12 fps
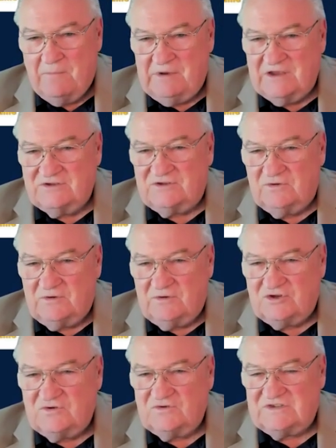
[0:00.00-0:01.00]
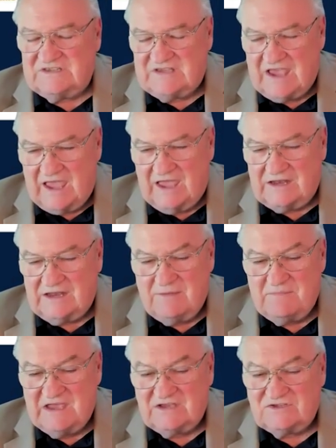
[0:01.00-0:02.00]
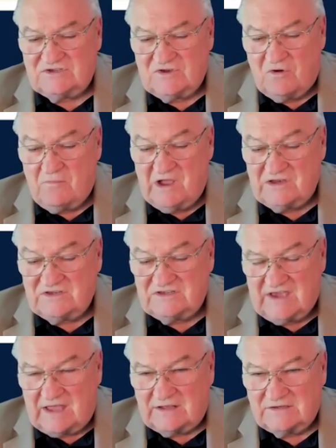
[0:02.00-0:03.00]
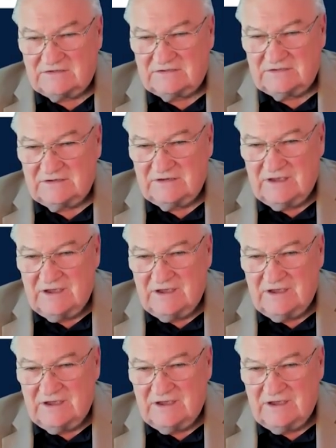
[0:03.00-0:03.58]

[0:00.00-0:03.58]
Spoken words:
But as soon as you say it, it makes so much sense